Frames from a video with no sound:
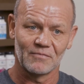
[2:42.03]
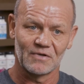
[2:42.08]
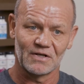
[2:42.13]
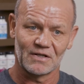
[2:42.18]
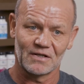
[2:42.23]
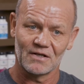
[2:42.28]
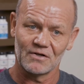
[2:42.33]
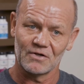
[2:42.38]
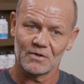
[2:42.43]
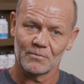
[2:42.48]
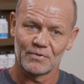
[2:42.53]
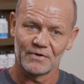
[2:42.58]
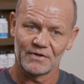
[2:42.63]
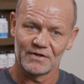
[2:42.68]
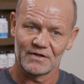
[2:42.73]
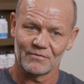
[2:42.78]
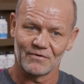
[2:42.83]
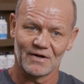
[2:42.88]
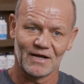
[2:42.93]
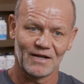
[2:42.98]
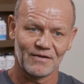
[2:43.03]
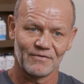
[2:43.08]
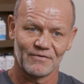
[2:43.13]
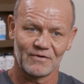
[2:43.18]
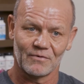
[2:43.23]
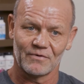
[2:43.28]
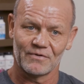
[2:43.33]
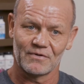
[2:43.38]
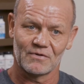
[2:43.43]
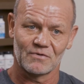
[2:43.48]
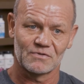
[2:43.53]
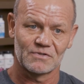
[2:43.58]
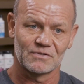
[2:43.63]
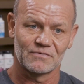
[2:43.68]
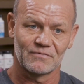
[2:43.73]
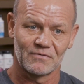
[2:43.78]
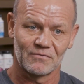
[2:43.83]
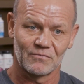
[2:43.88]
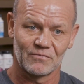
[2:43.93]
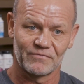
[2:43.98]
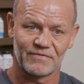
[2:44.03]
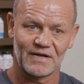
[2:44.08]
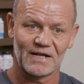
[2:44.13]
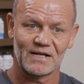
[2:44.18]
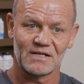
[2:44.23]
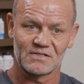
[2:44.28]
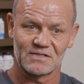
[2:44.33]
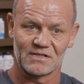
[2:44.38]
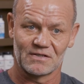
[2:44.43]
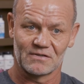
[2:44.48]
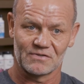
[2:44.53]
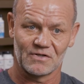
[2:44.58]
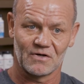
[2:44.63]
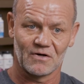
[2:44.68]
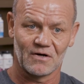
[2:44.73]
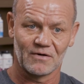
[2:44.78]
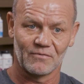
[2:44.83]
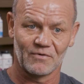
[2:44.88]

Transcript: But again, you're putting it right in there where those fatty cells are,